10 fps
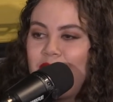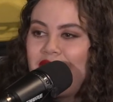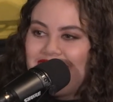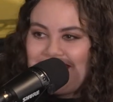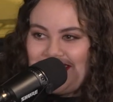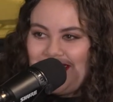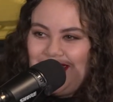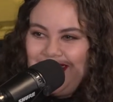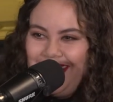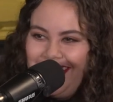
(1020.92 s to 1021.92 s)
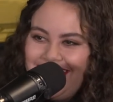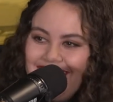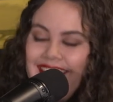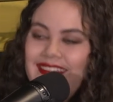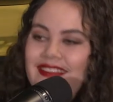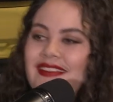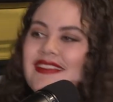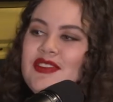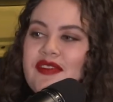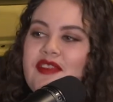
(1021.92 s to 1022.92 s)
like,
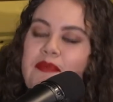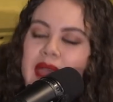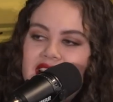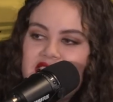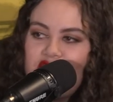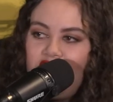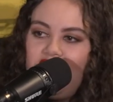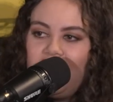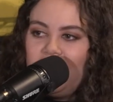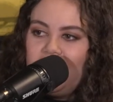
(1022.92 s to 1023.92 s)
sort of yeah, bags not.